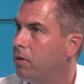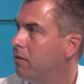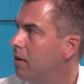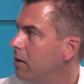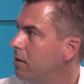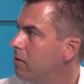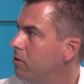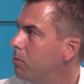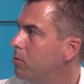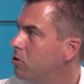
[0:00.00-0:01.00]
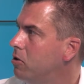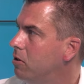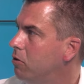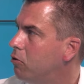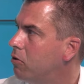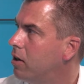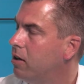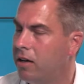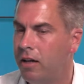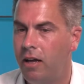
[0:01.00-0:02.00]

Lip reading: But take this as an opportunity to try and